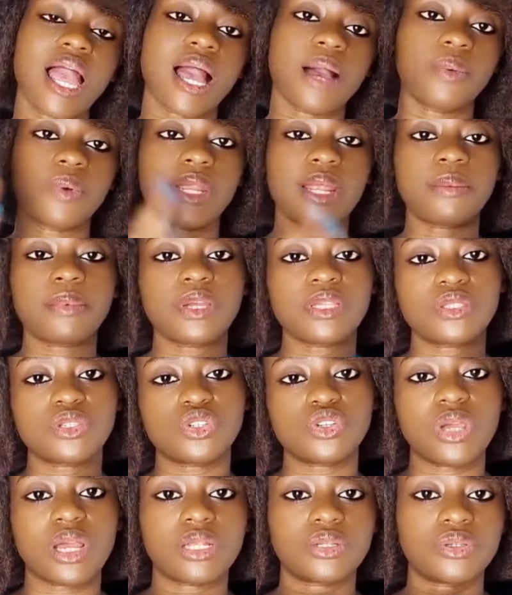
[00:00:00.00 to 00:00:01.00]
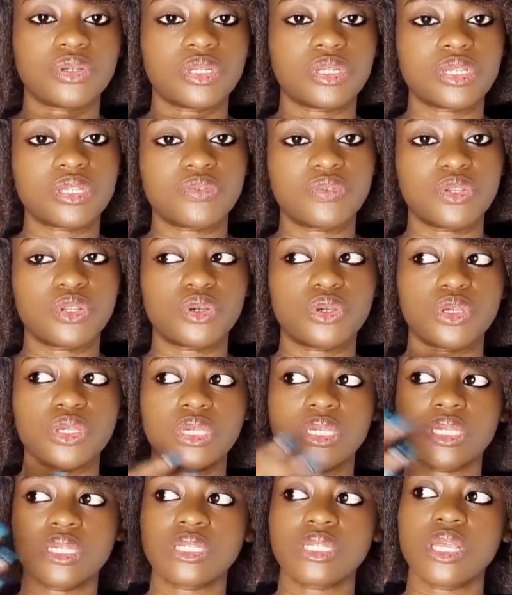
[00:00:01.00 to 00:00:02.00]
And what I'm going to try and do in this video
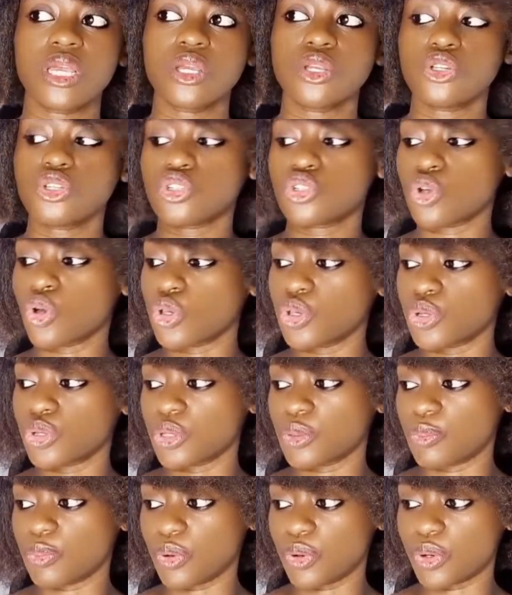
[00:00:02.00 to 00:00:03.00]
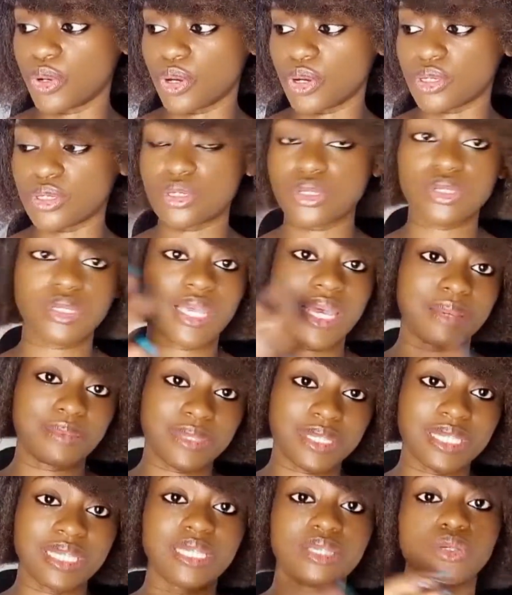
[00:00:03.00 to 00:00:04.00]
is show you the products,
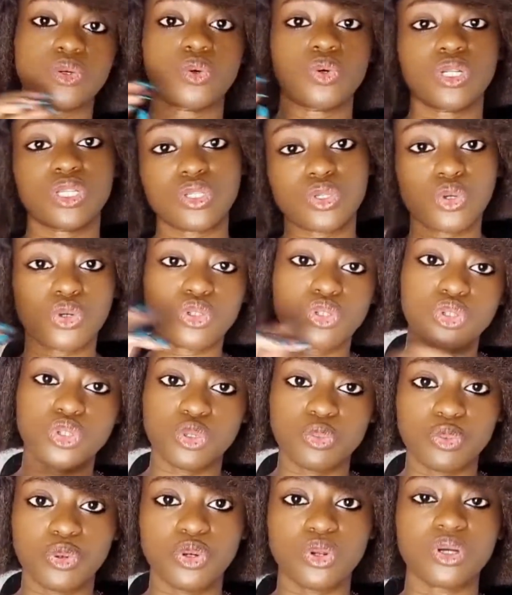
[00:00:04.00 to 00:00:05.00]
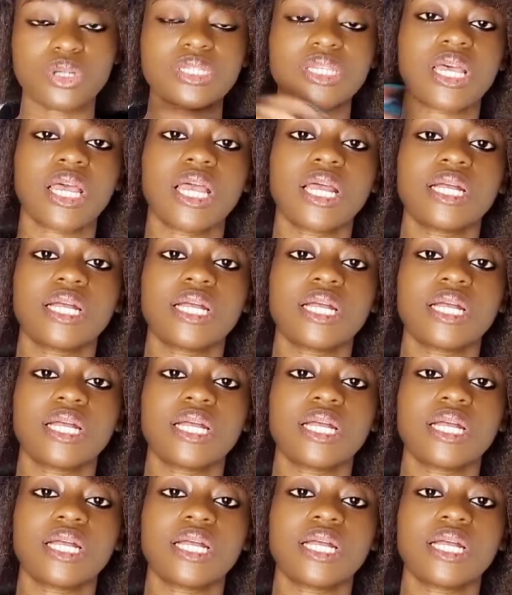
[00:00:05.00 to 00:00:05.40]
empties or discontinued products,